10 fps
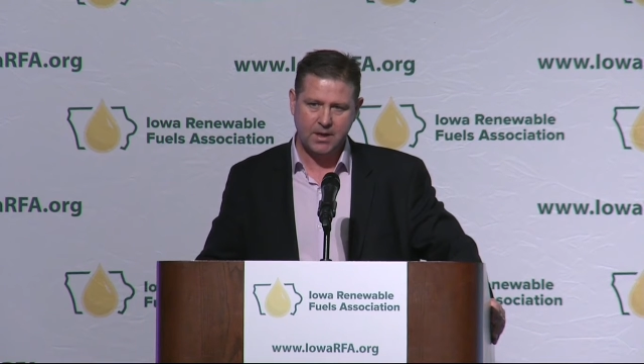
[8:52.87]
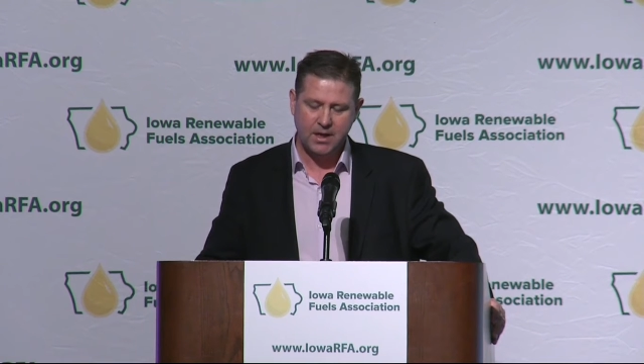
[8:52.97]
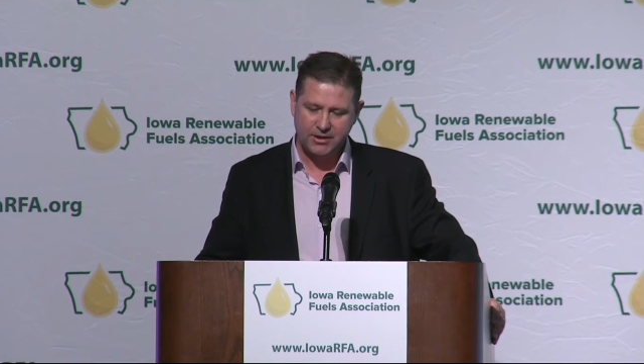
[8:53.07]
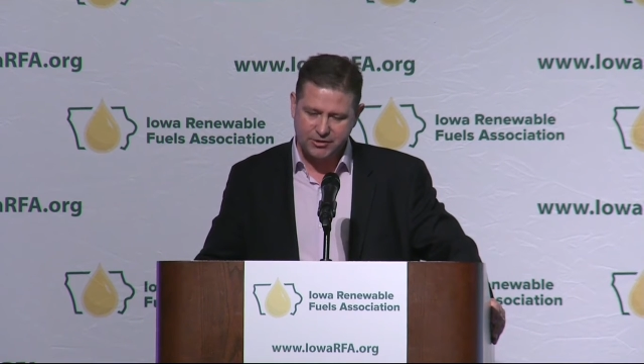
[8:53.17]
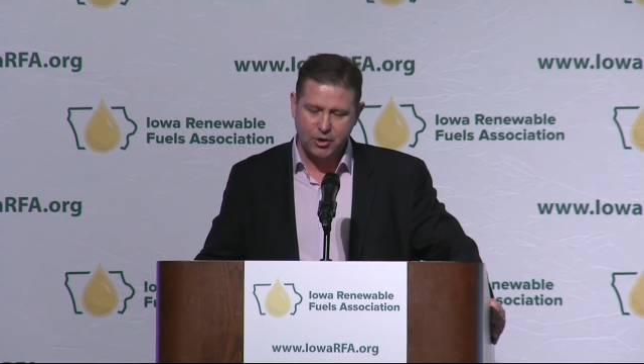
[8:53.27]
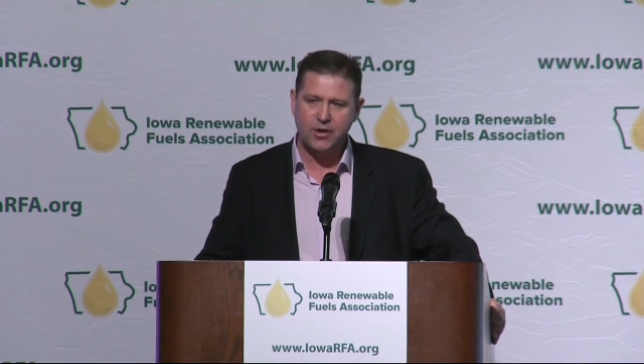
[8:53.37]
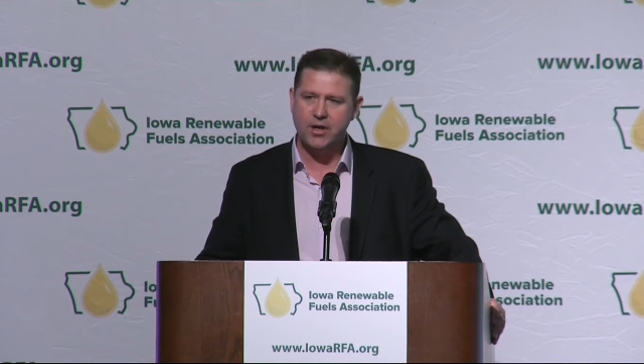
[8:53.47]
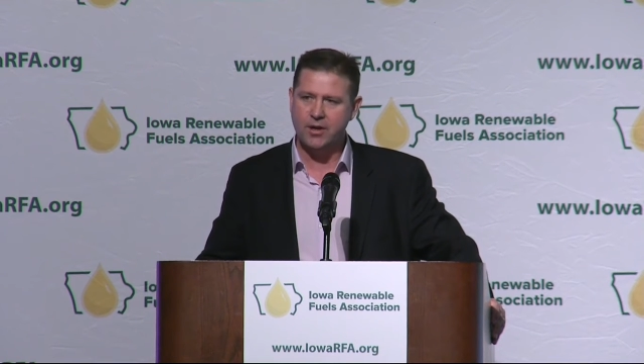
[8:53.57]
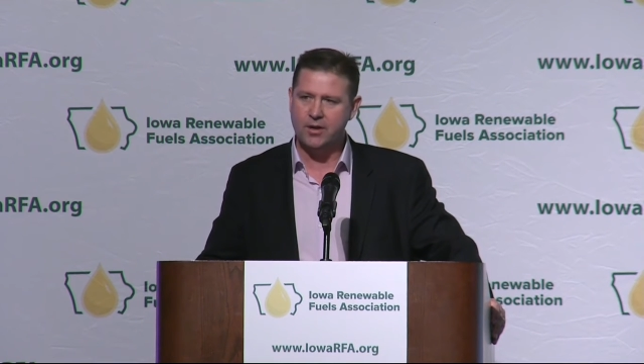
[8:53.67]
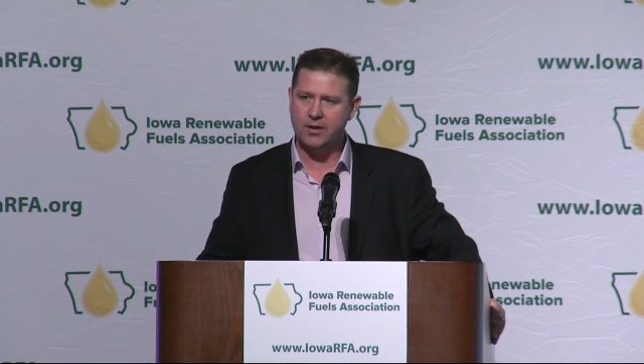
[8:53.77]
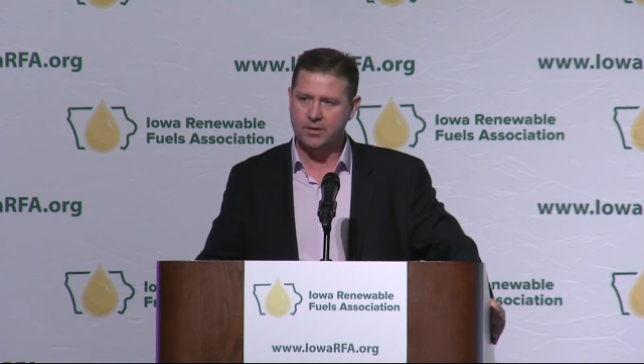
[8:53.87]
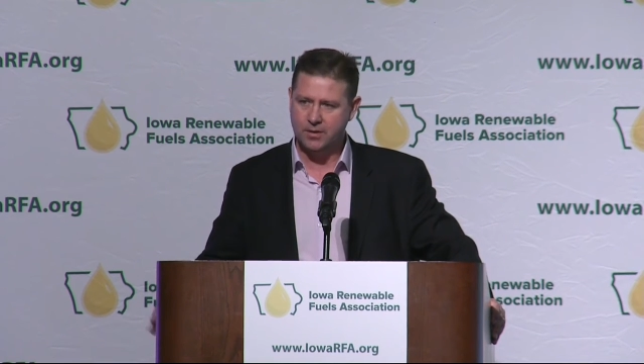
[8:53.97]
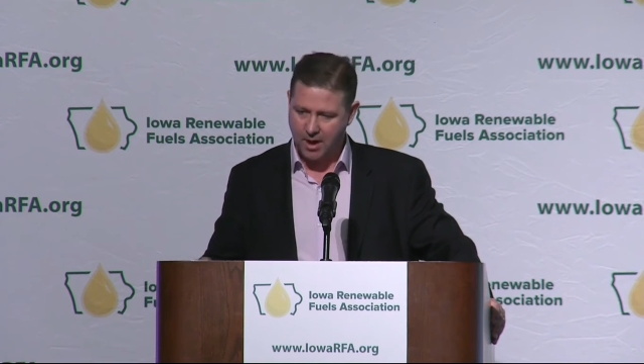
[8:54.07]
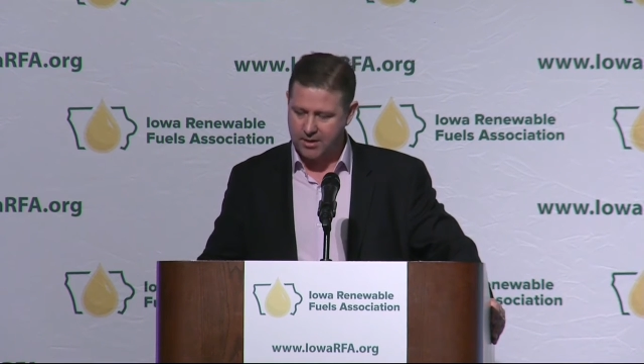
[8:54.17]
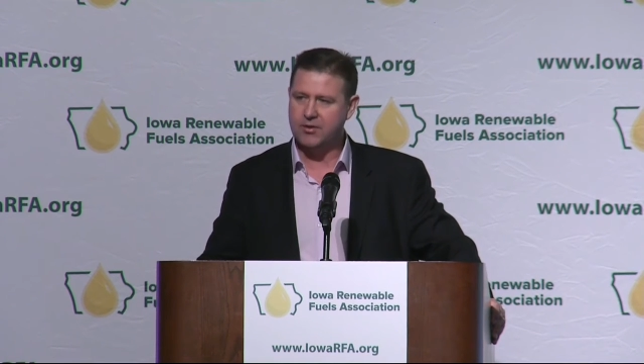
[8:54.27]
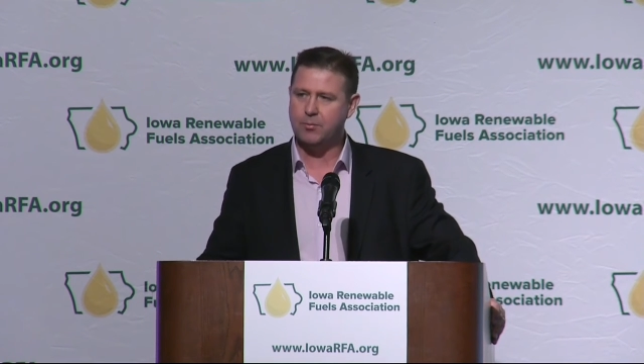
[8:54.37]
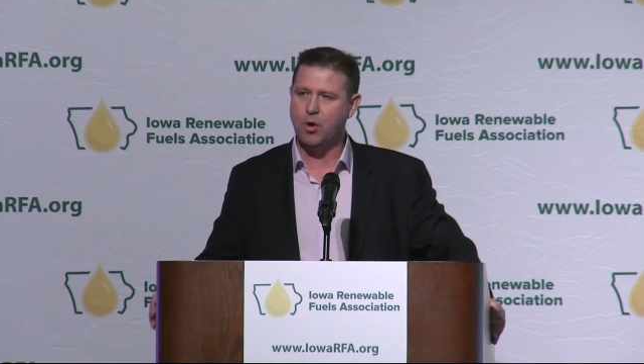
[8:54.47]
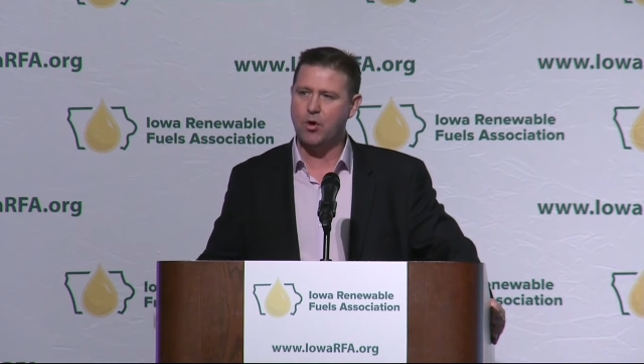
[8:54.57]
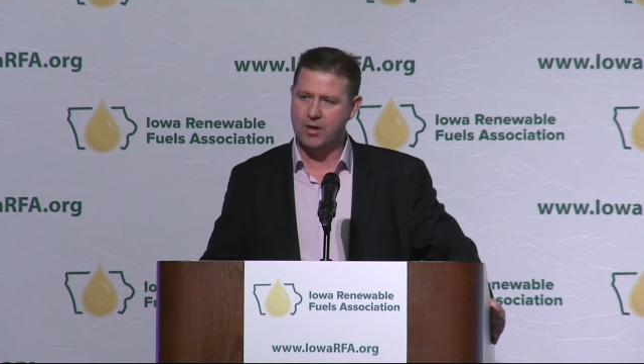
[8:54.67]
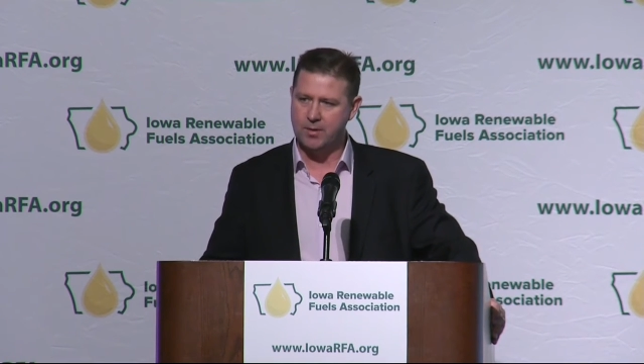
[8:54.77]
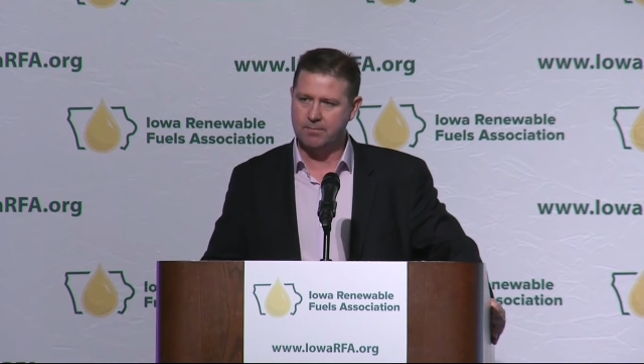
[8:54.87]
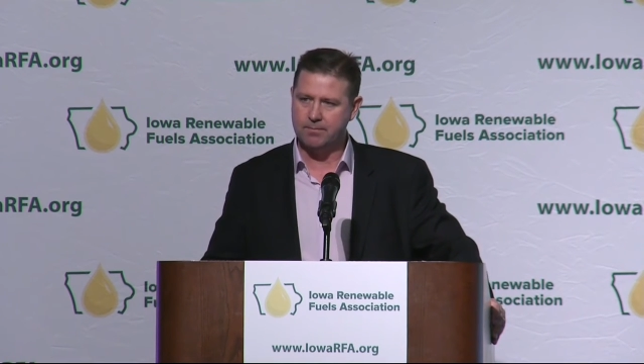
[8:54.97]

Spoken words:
He stood here on this podium